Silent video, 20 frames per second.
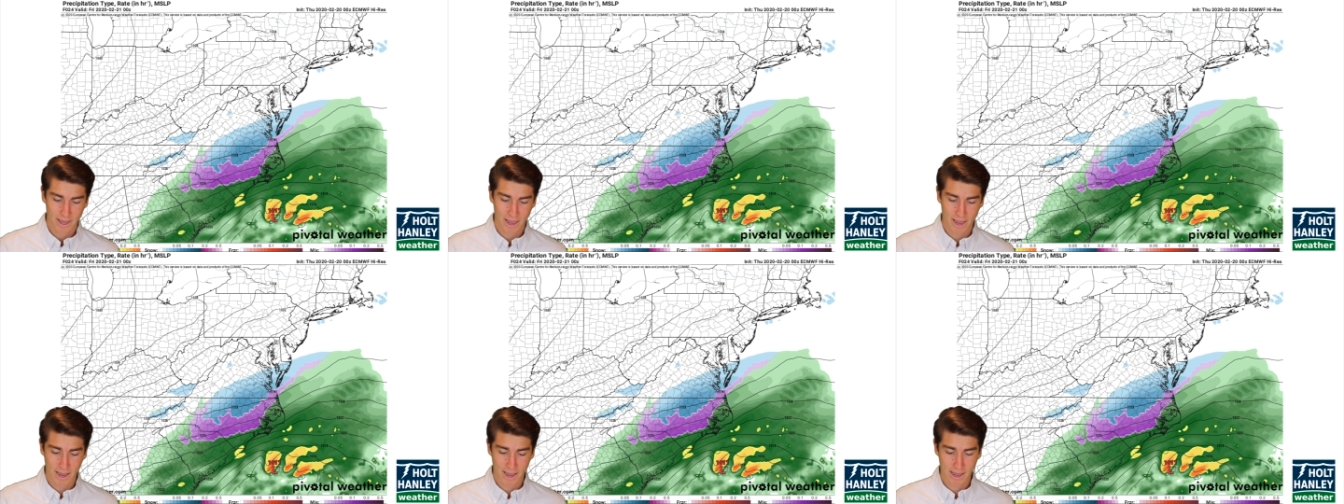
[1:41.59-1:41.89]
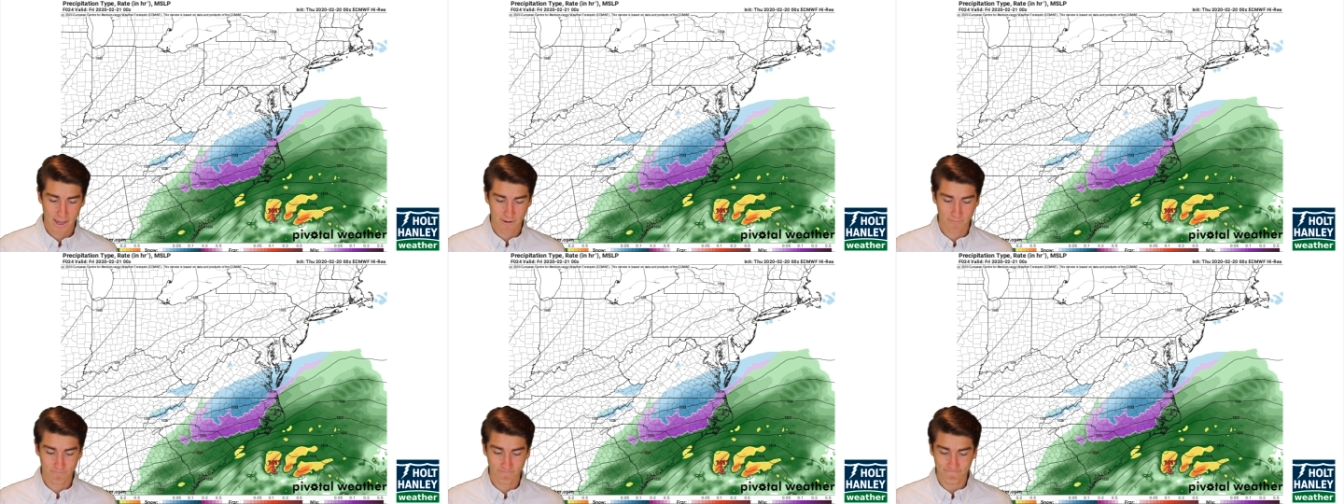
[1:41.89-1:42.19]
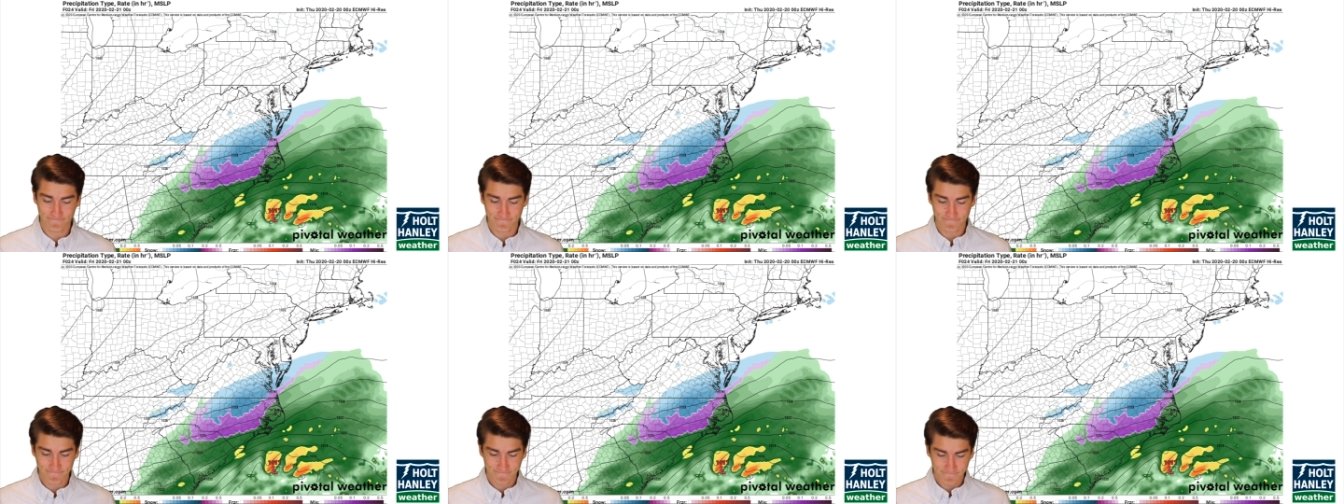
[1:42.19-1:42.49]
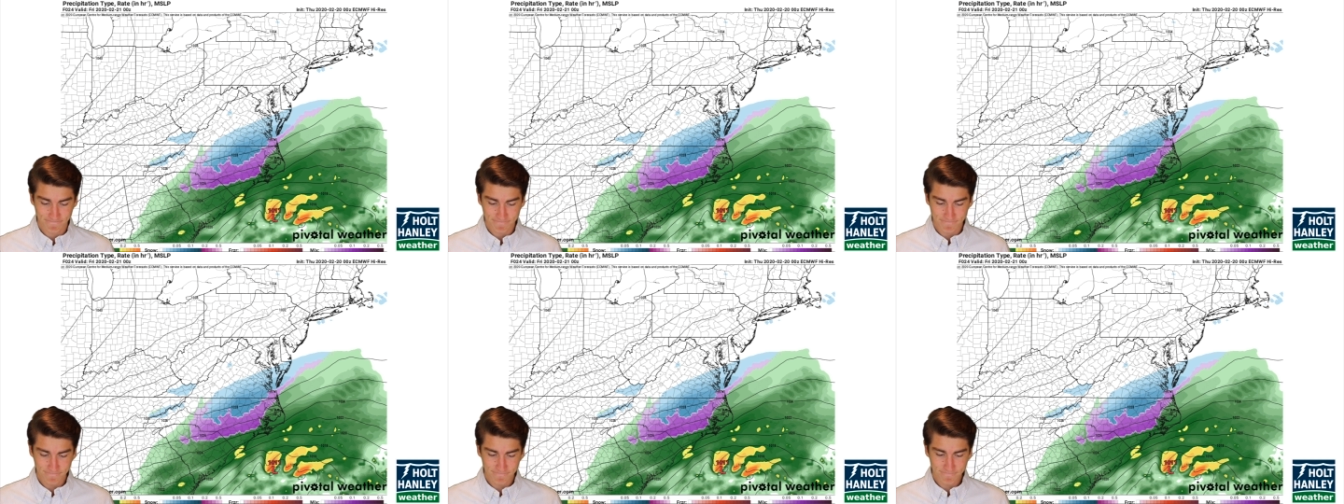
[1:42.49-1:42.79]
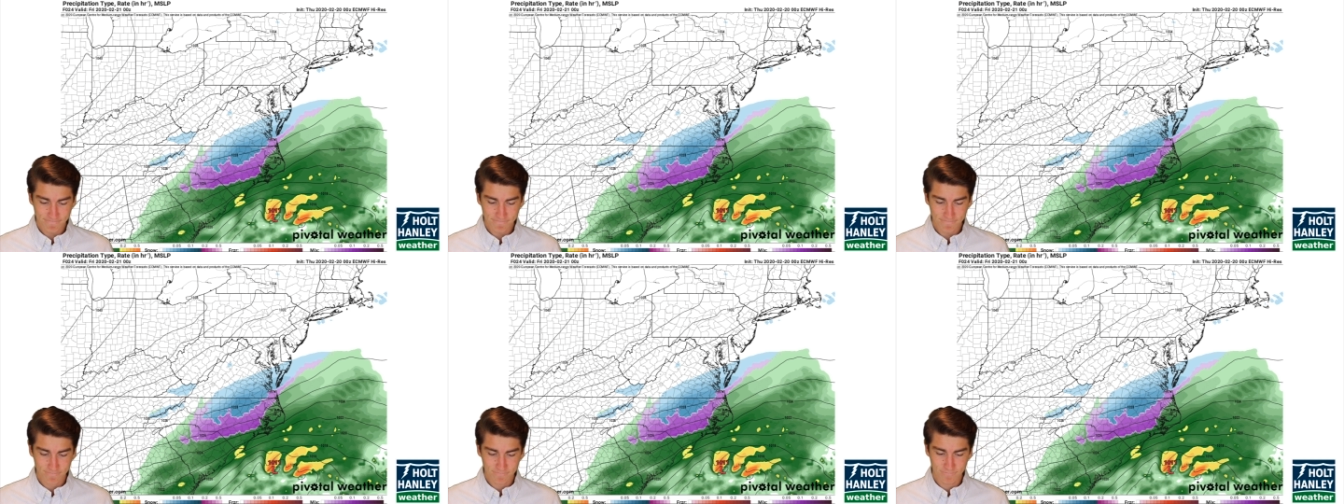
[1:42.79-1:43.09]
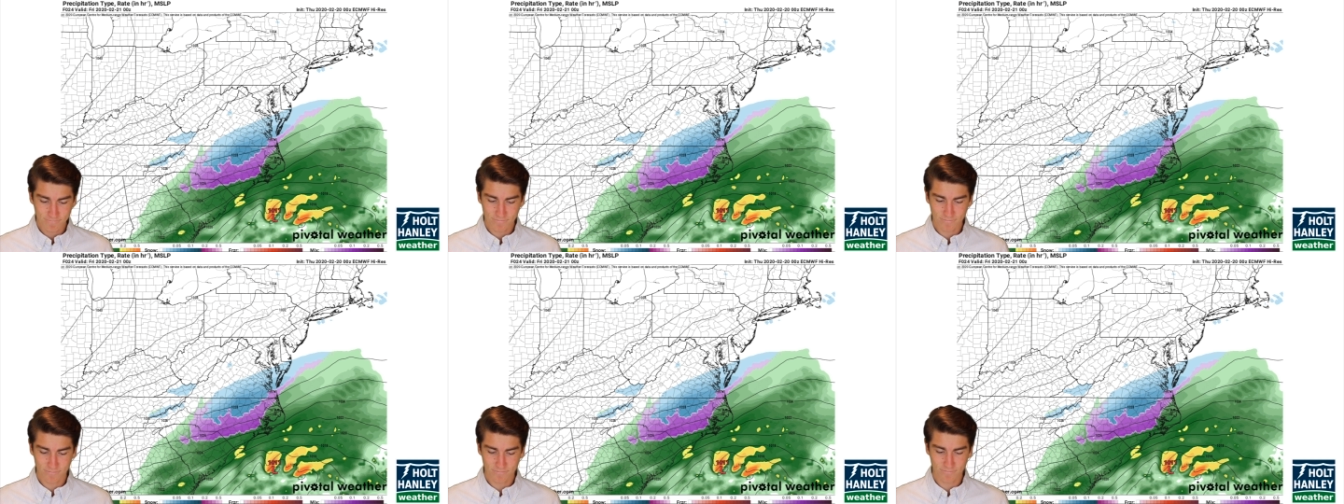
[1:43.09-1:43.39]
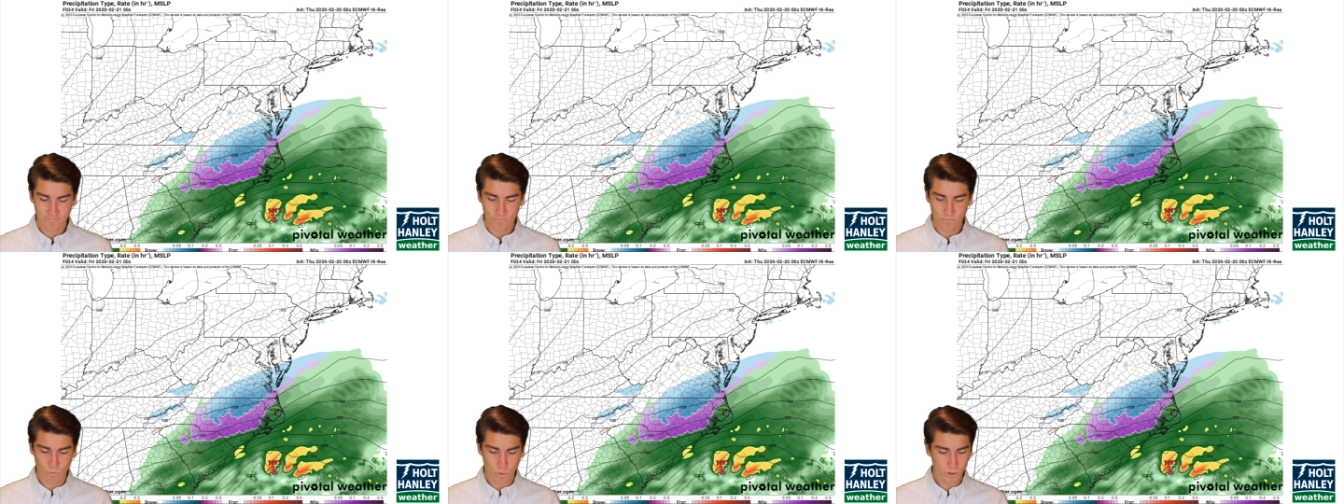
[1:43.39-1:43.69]
And
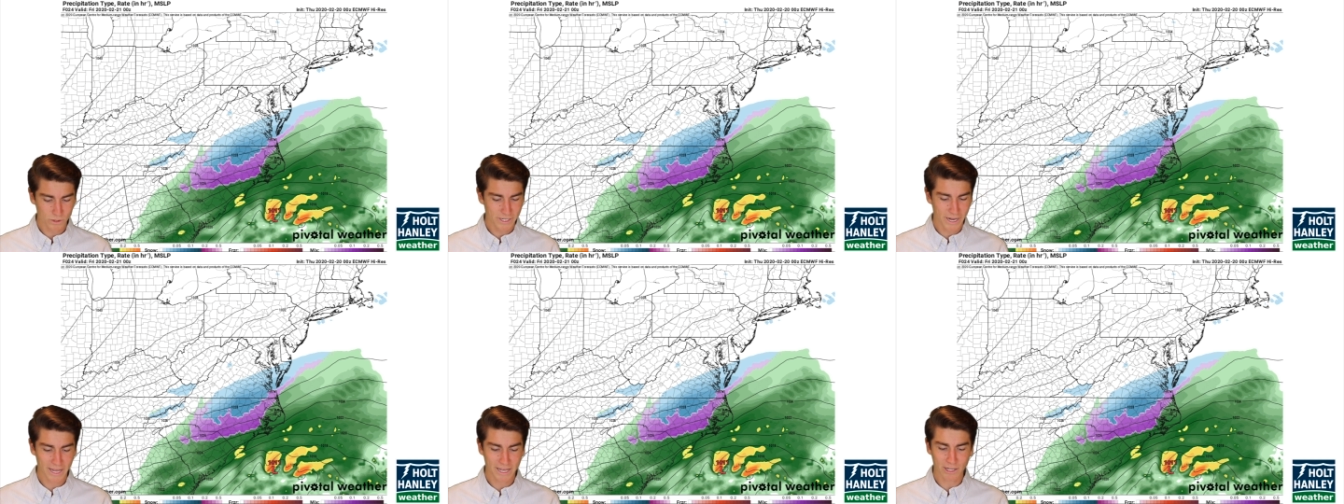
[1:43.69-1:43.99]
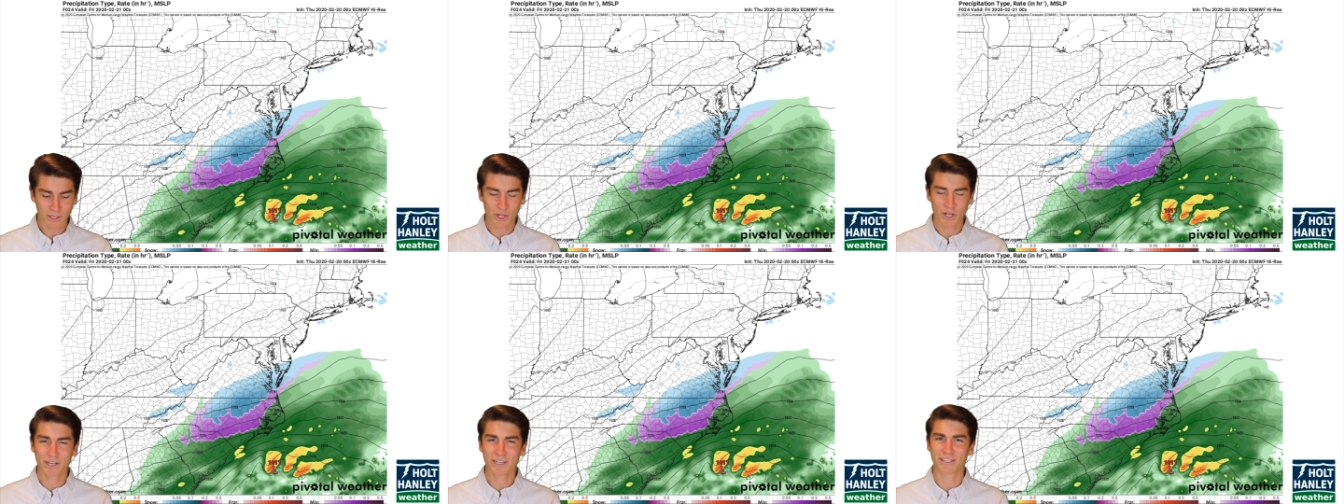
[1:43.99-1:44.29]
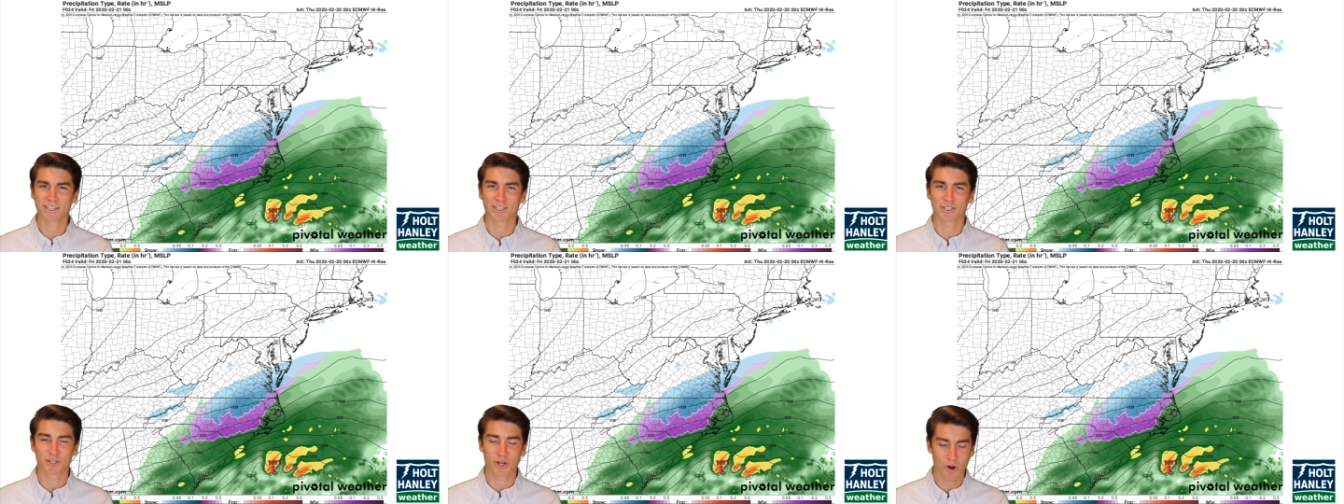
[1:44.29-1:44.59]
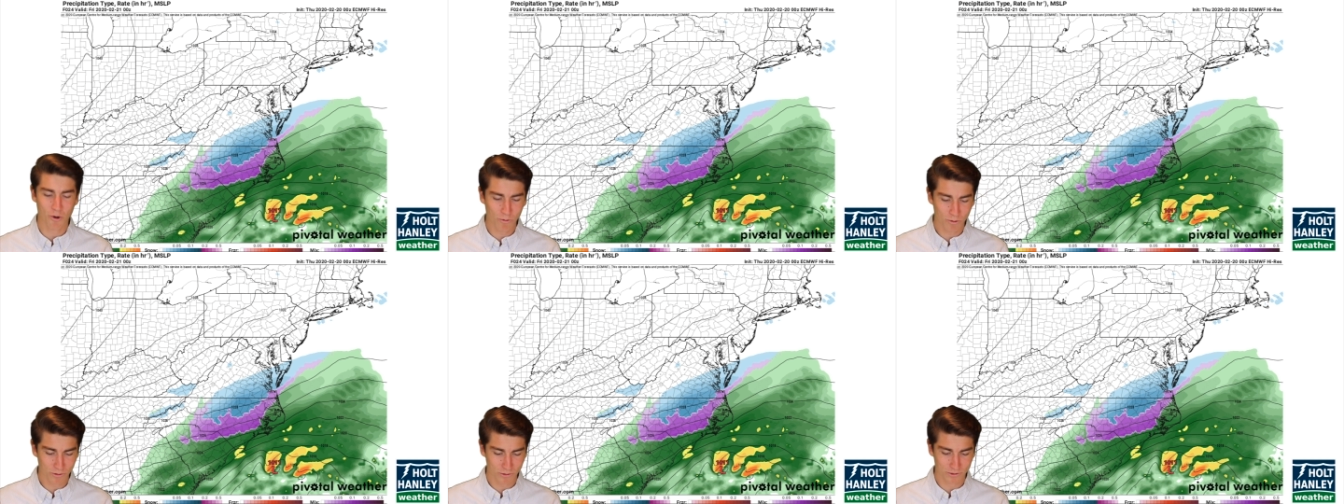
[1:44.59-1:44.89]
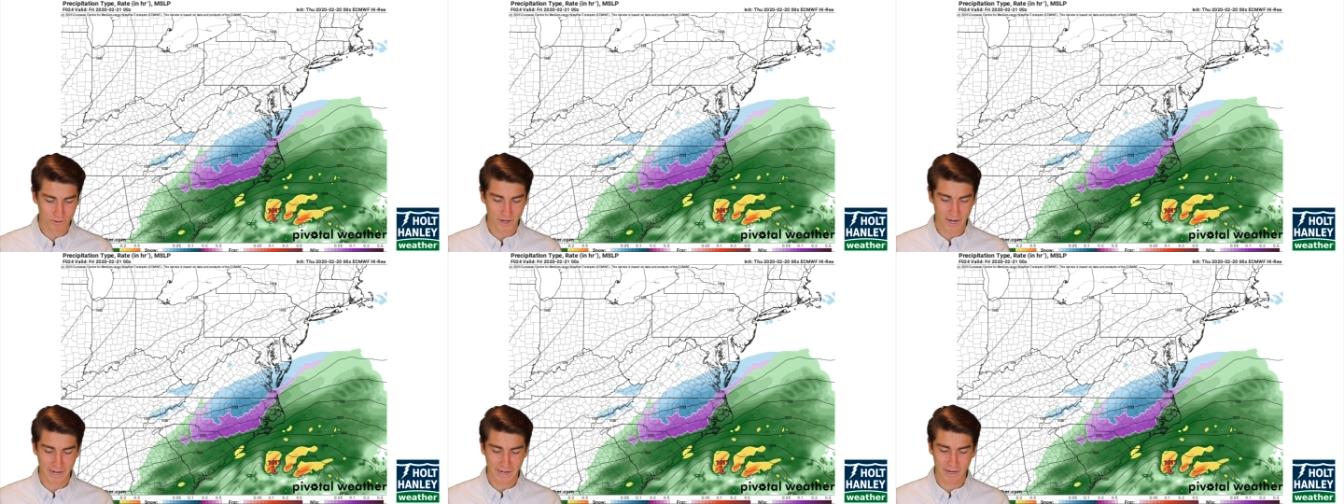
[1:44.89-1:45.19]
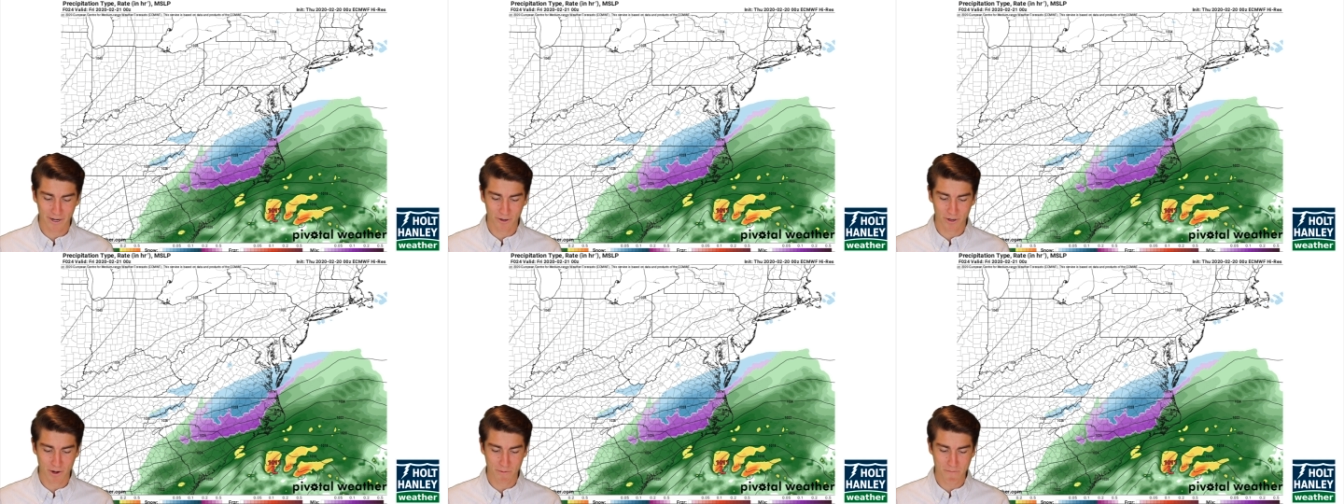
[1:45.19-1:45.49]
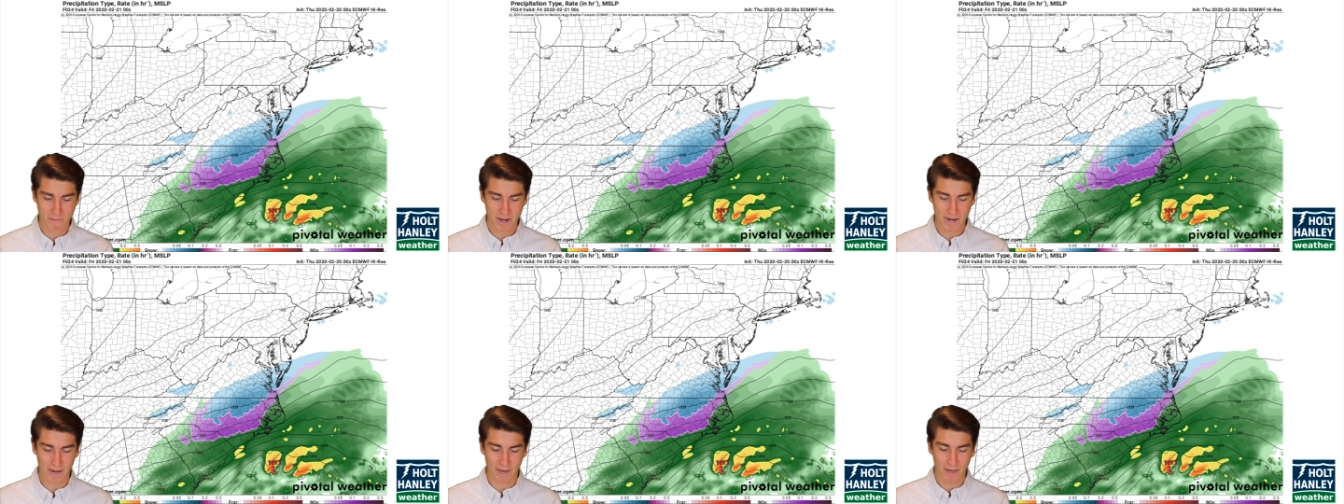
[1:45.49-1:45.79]
we'll take a look at the totals right here in a
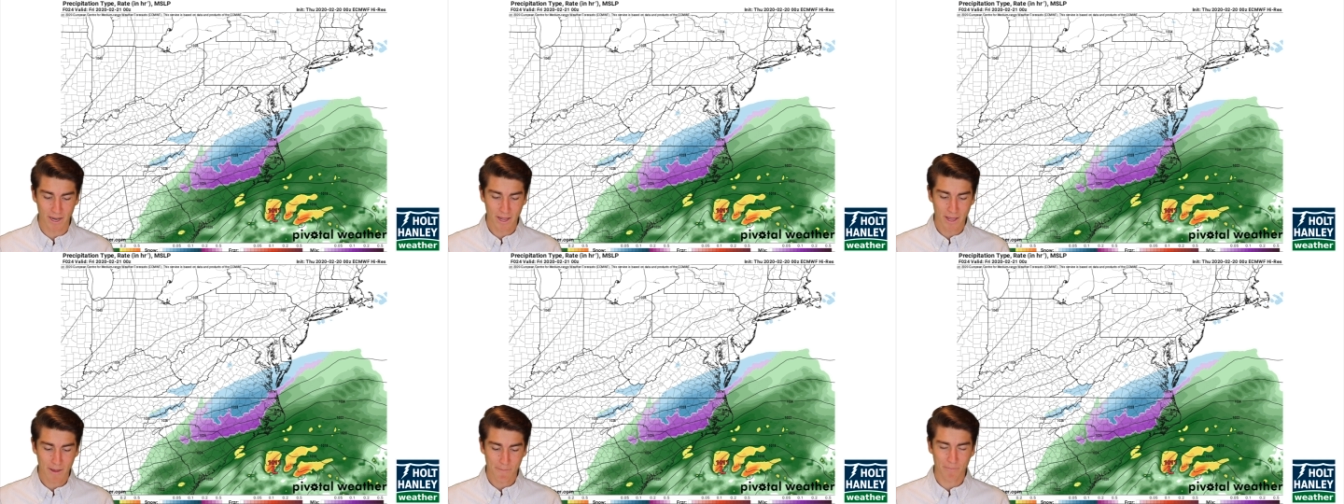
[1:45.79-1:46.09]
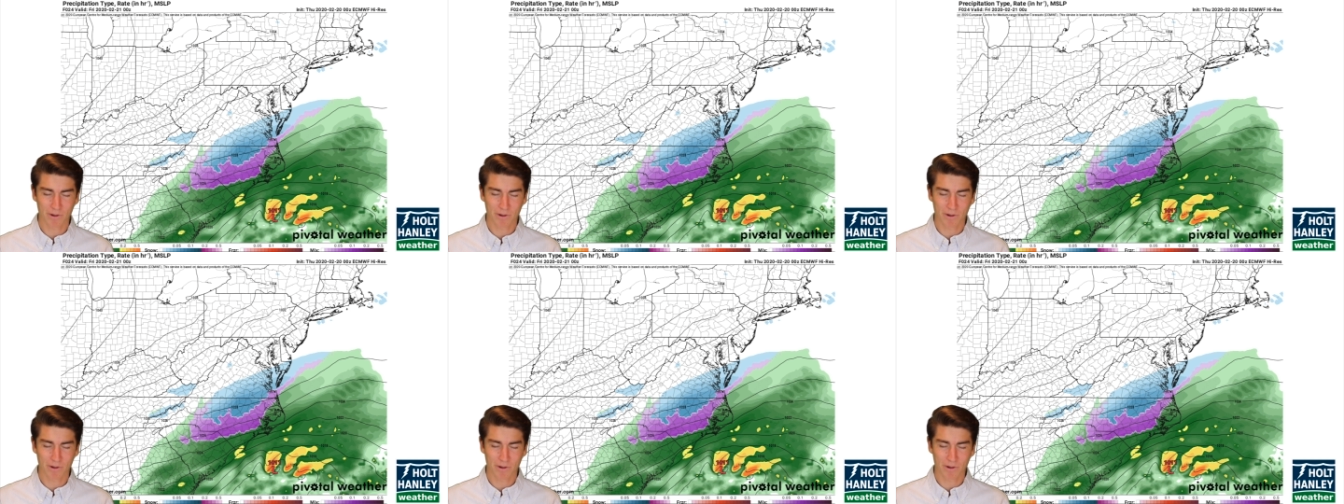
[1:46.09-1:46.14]
minute,